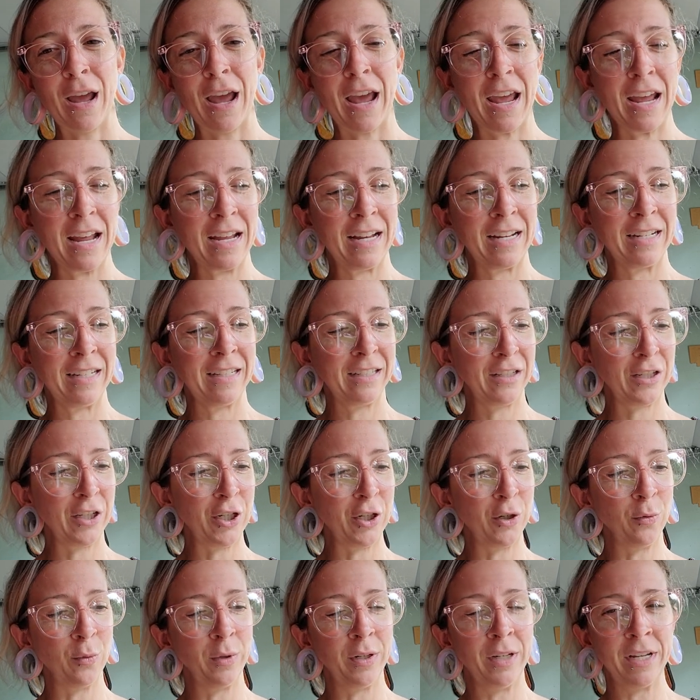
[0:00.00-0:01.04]
and
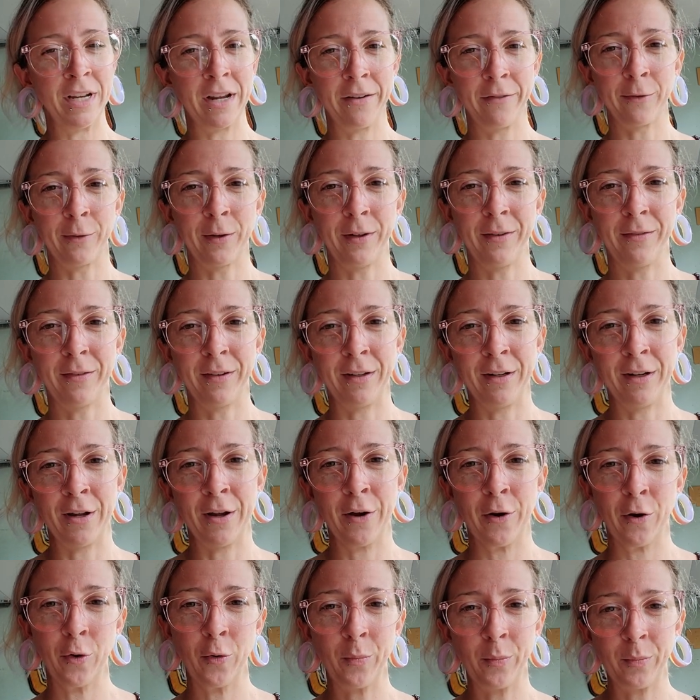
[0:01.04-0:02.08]
you would never even
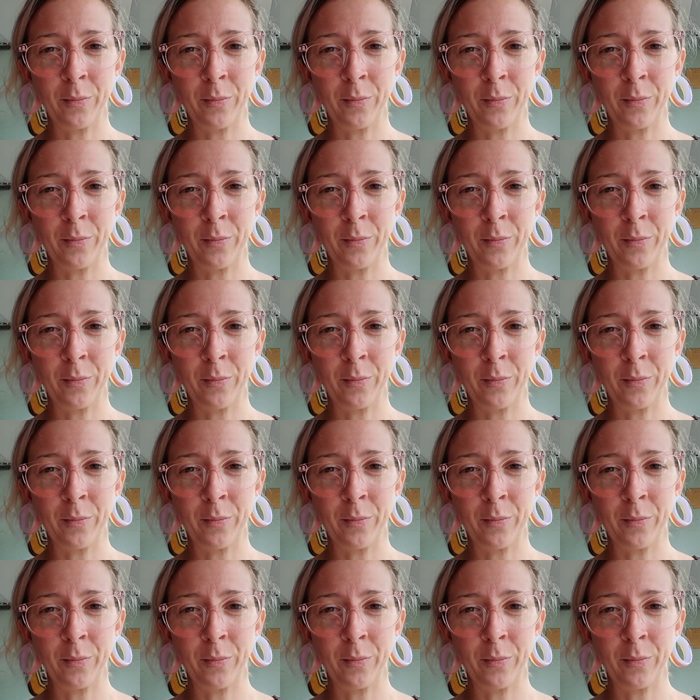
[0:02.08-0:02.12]
know.